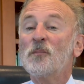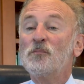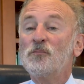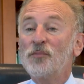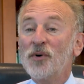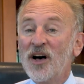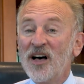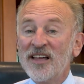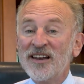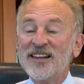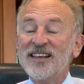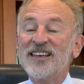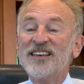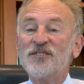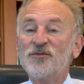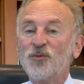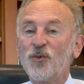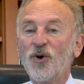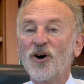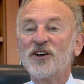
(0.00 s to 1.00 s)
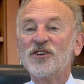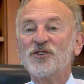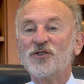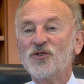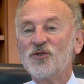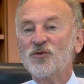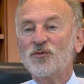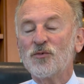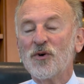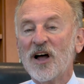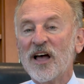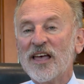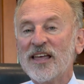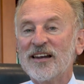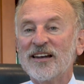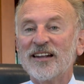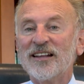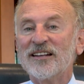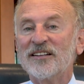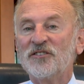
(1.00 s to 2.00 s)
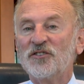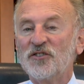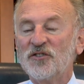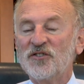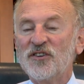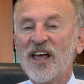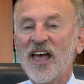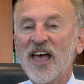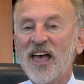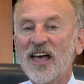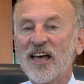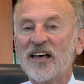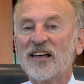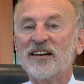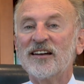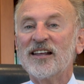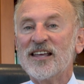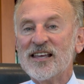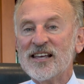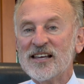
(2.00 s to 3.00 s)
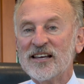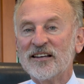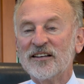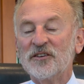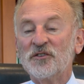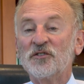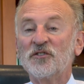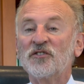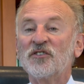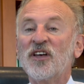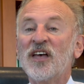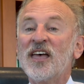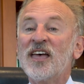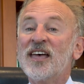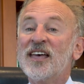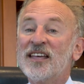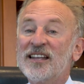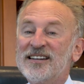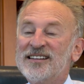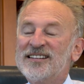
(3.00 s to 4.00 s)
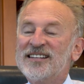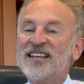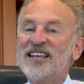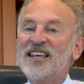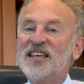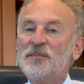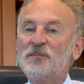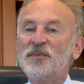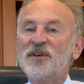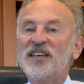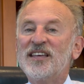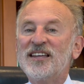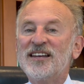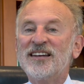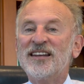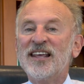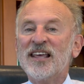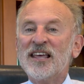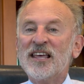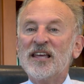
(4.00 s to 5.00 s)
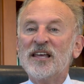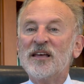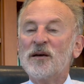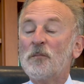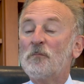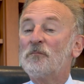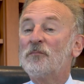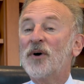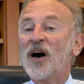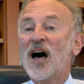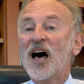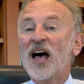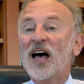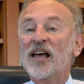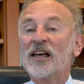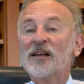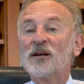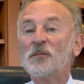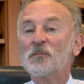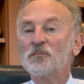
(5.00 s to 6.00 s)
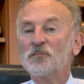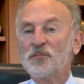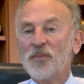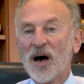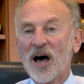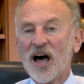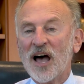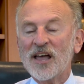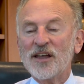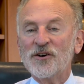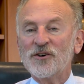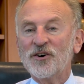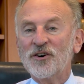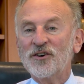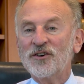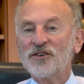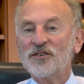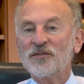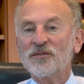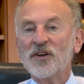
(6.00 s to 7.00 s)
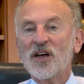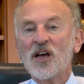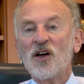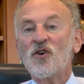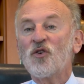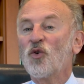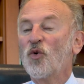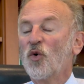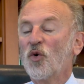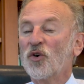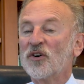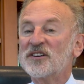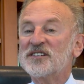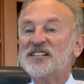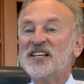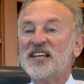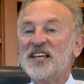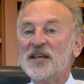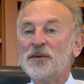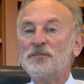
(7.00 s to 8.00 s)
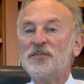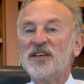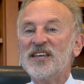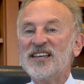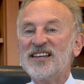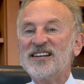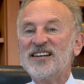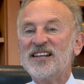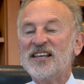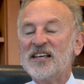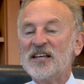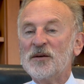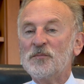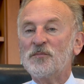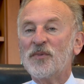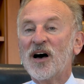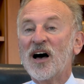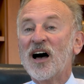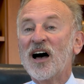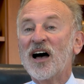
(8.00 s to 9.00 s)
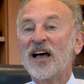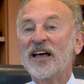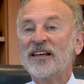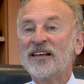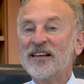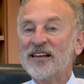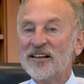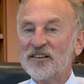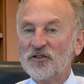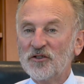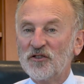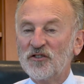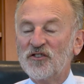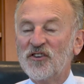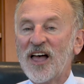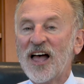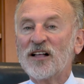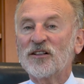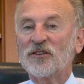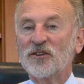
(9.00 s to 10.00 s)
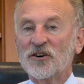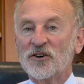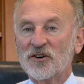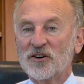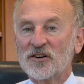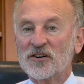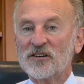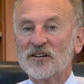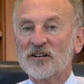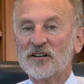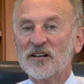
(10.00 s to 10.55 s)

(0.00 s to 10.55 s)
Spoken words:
But if what you write instead is TBD by buyer or TBD by seller,